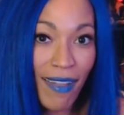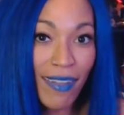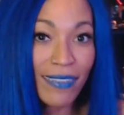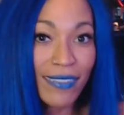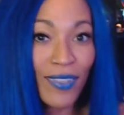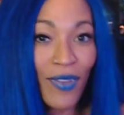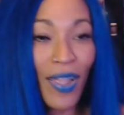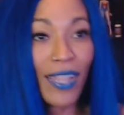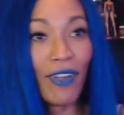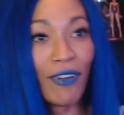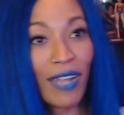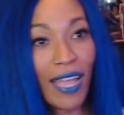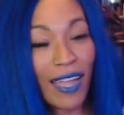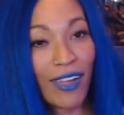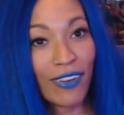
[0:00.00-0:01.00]
So I go
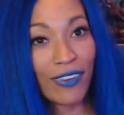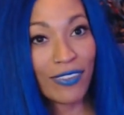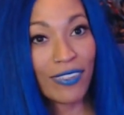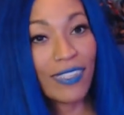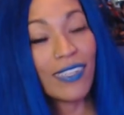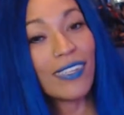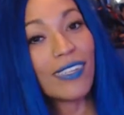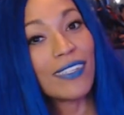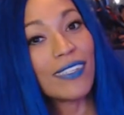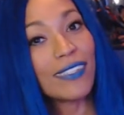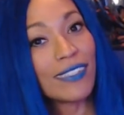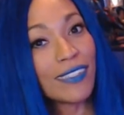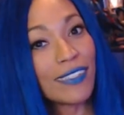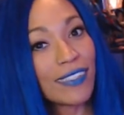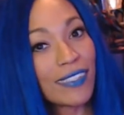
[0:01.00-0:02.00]
down
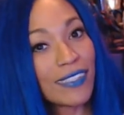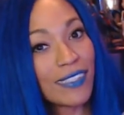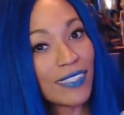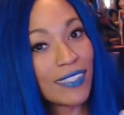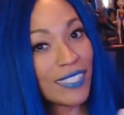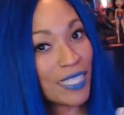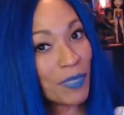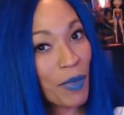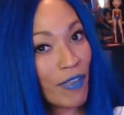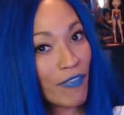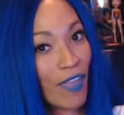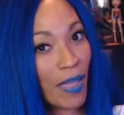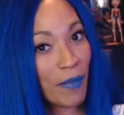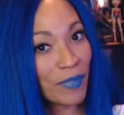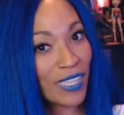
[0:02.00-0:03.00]
to see my
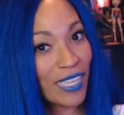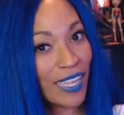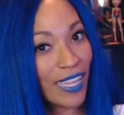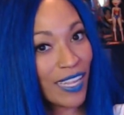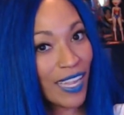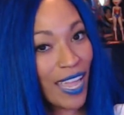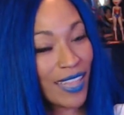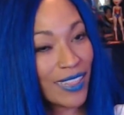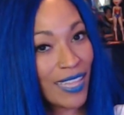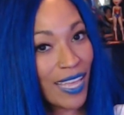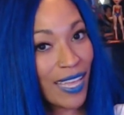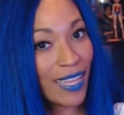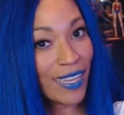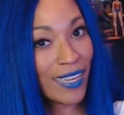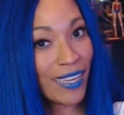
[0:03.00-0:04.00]
family, and
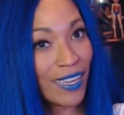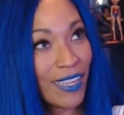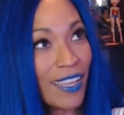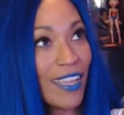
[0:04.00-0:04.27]
then